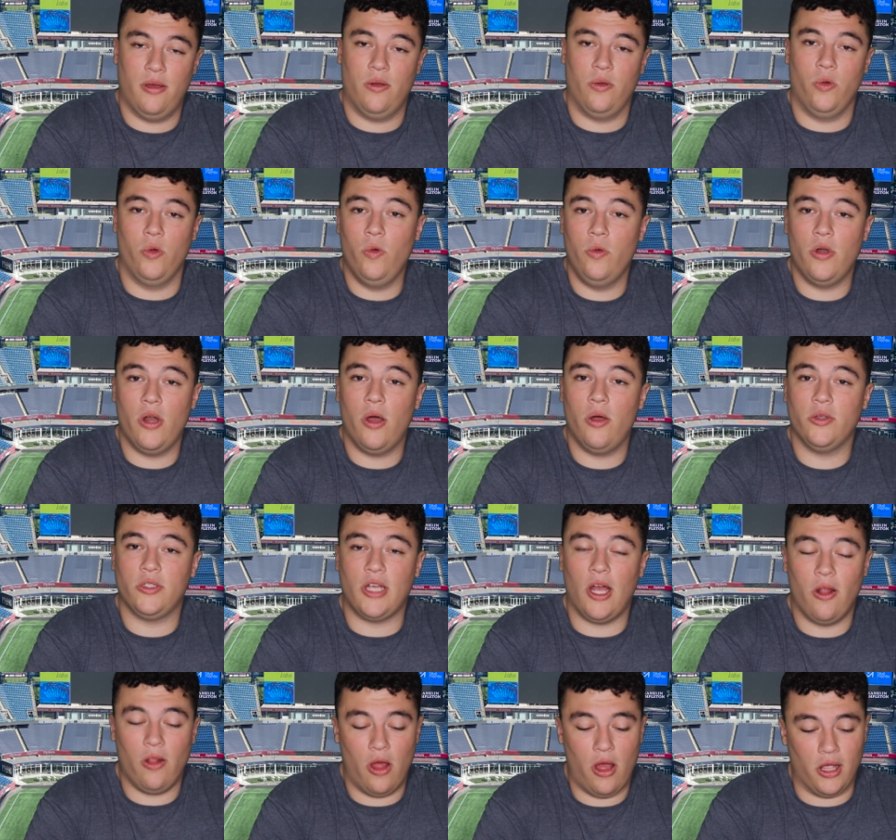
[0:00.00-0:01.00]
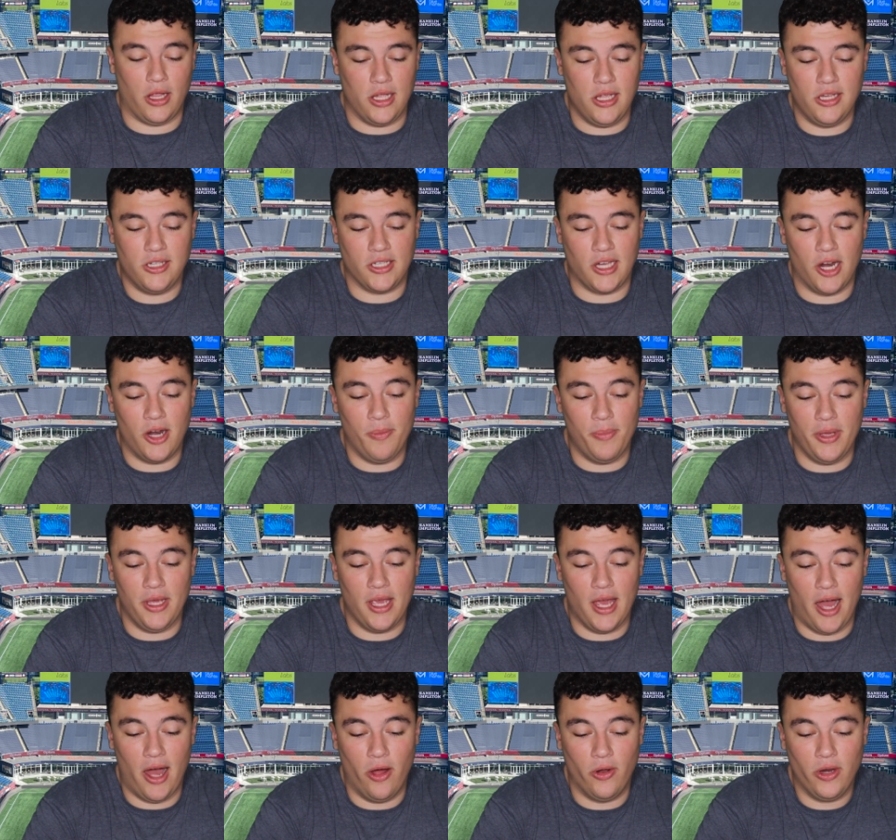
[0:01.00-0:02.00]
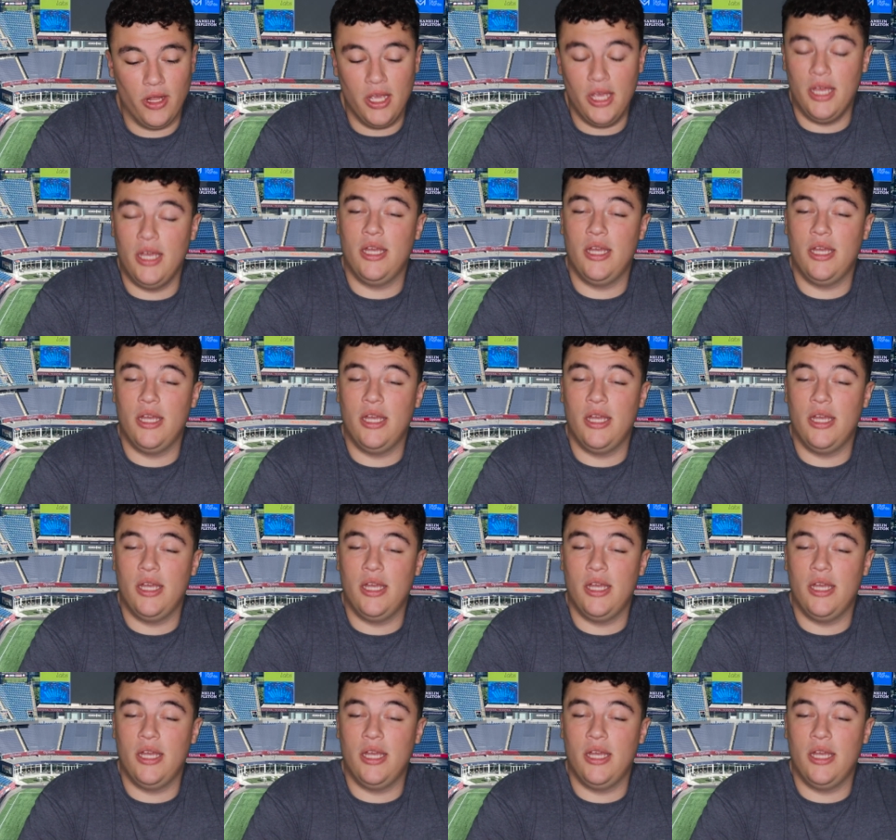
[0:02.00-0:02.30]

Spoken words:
Who knows how long he's going to be out.